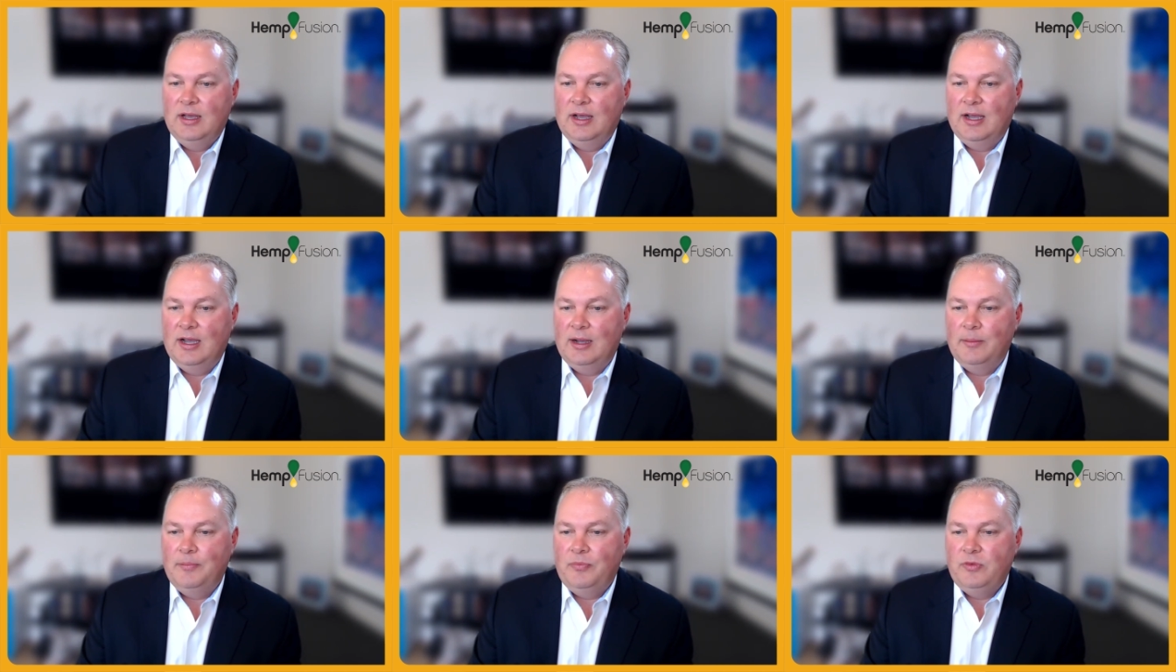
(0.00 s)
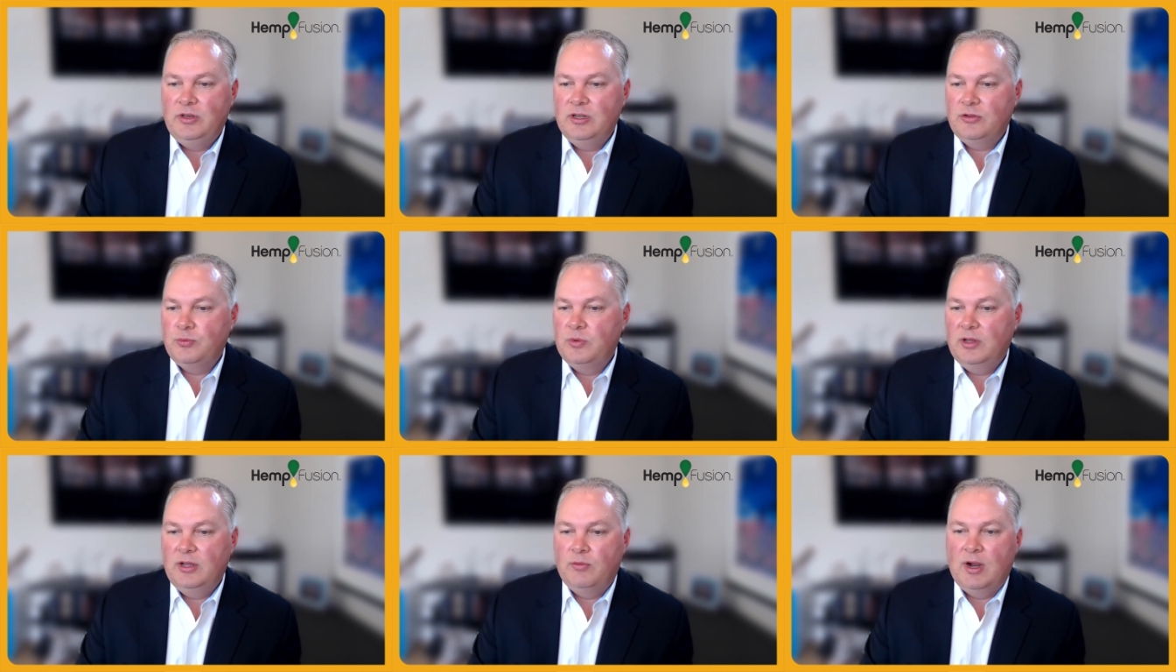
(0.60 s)
um, just
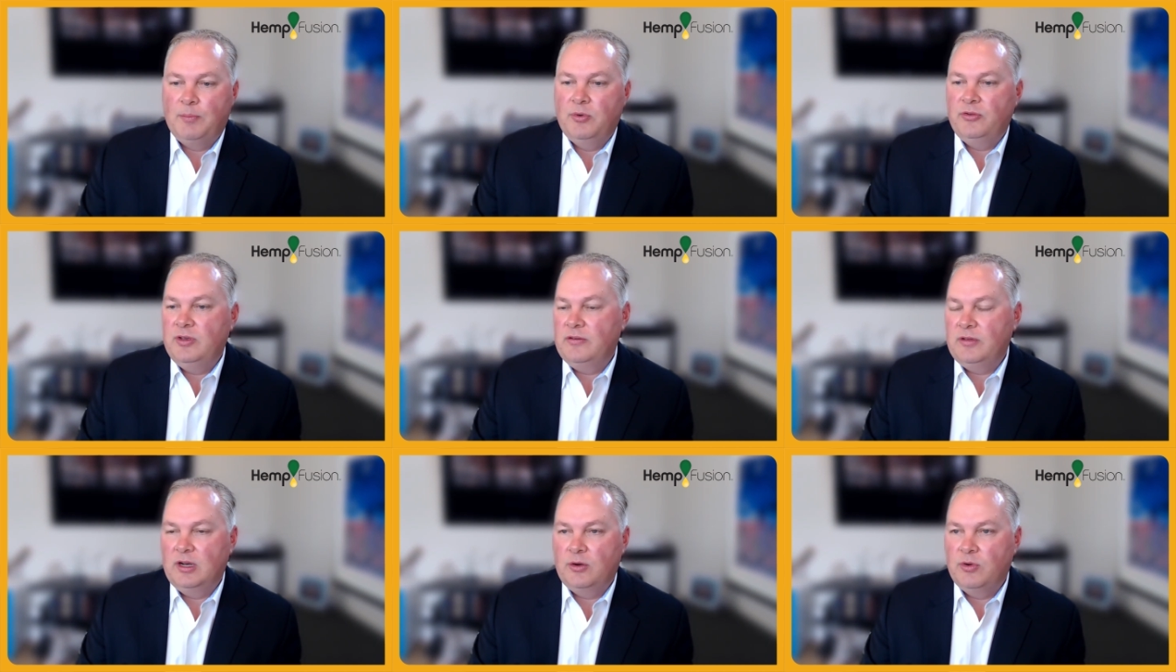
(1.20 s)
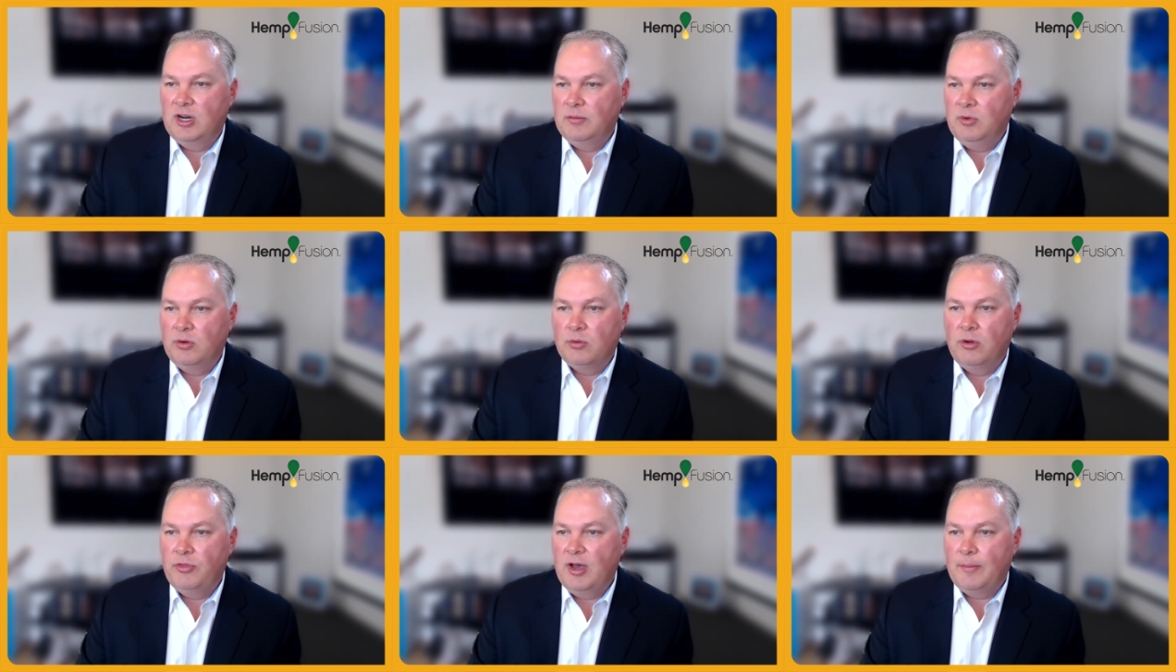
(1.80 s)
really represents an incredible
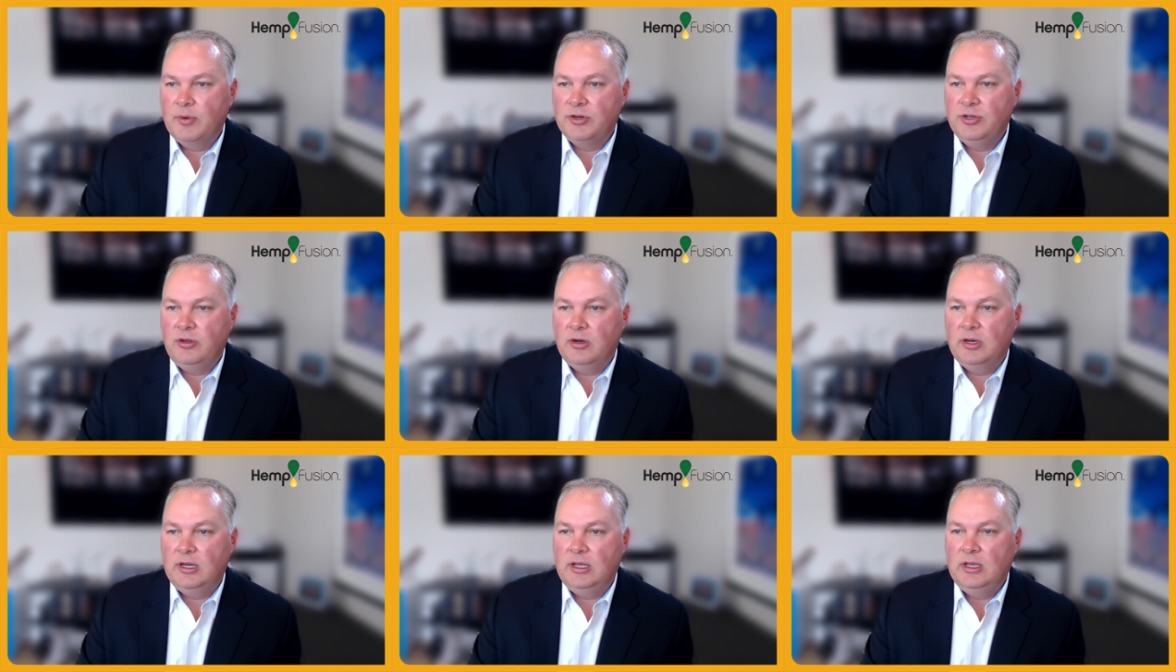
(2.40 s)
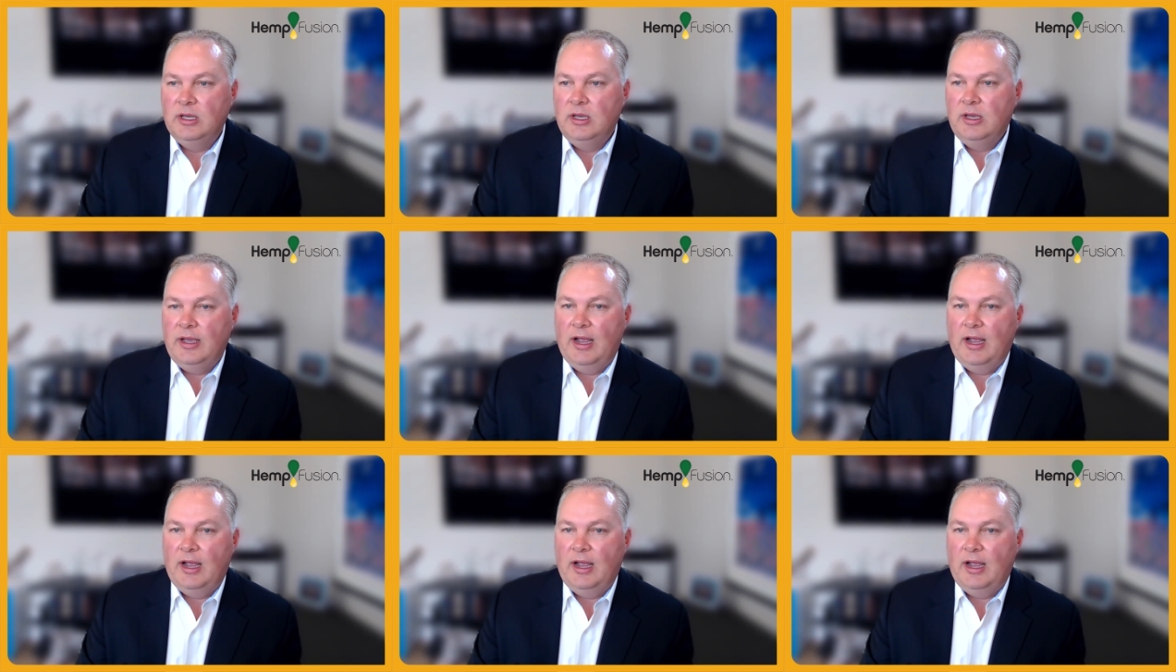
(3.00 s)
growth opportunity.